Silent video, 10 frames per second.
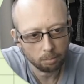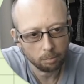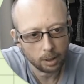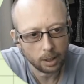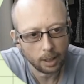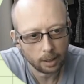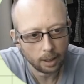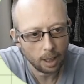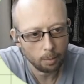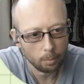stay as
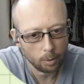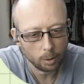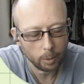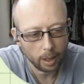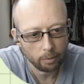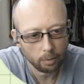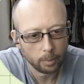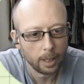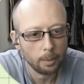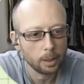carbon, which we learned from
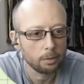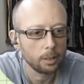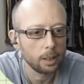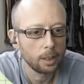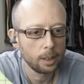chemistry.